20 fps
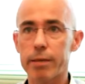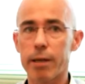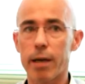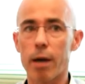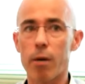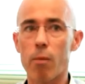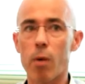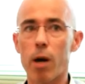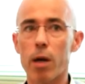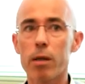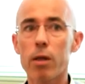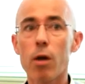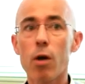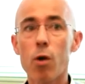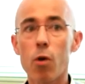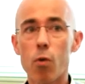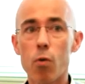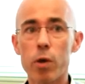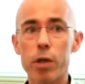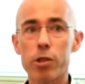Taiwan,
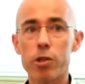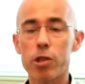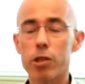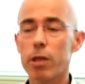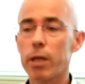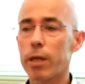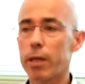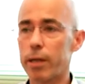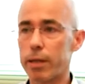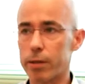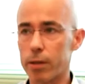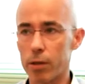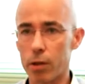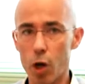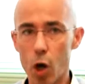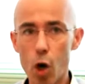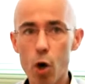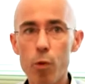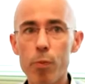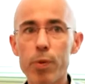which is
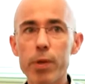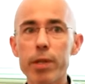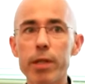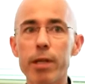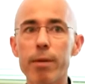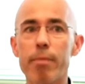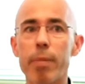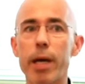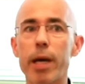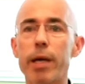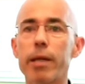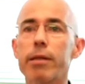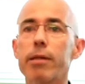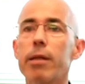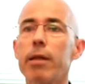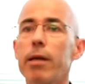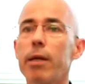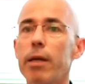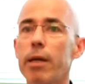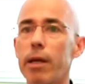an open debate
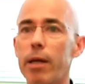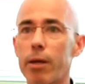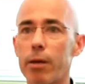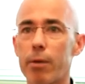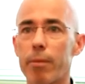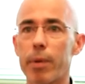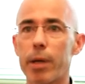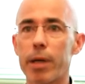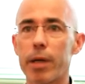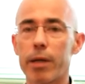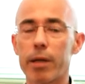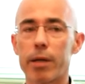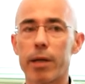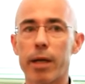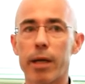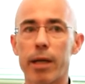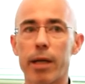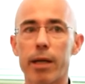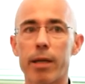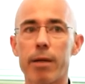in American
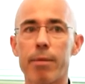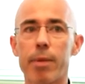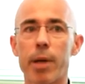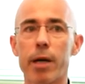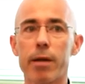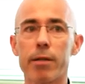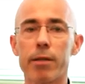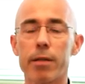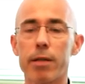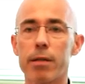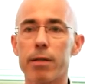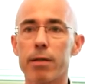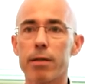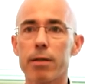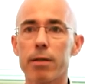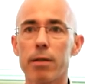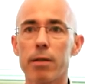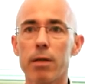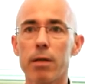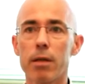academia
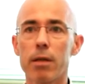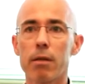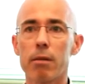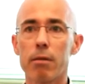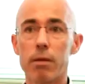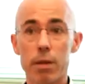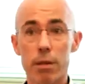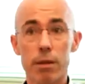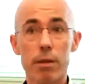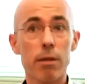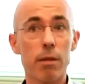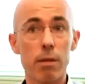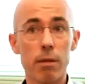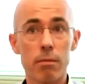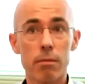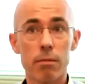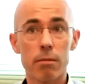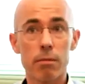since this year.